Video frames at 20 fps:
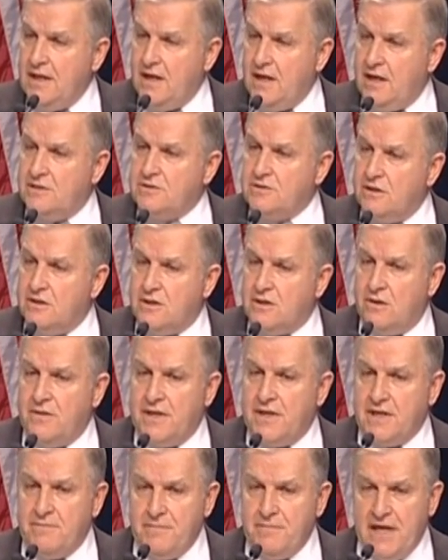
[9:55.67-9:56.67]

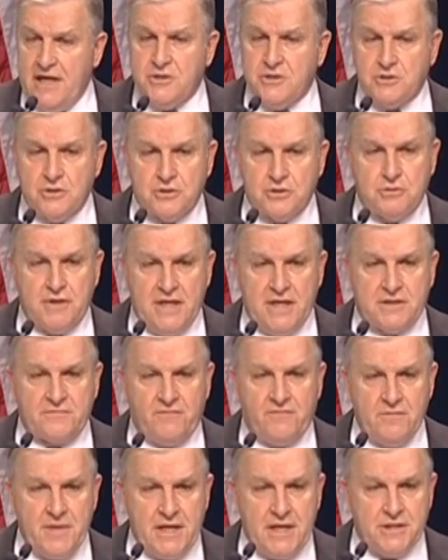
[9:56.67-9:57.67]
undergoing a major
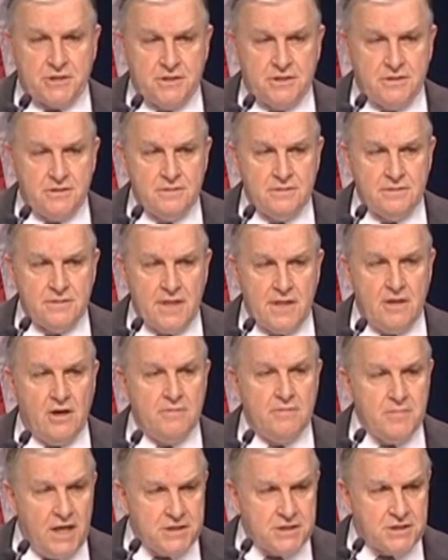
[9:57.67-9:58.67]
transformation. They
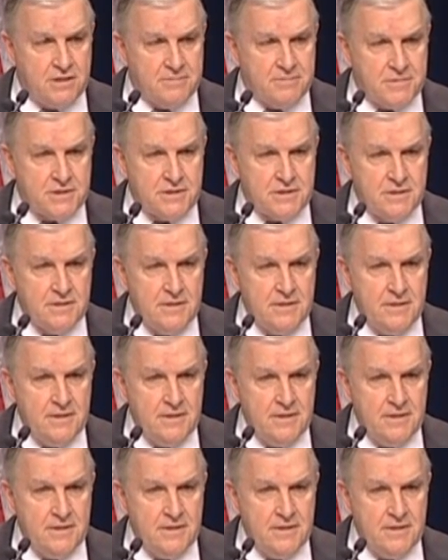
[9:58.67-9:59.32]
are Muslims.